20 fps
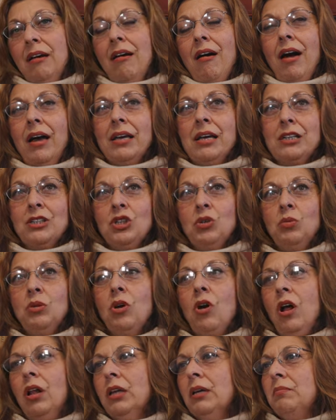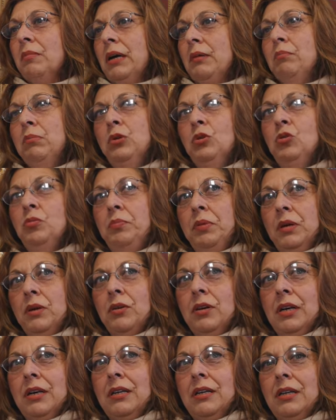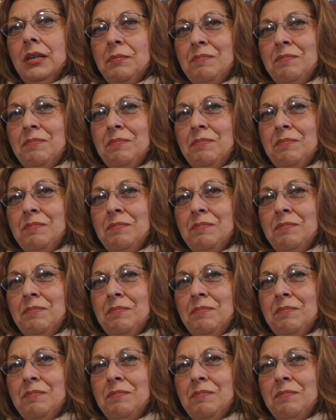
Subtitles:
I guess you would call it my blue period,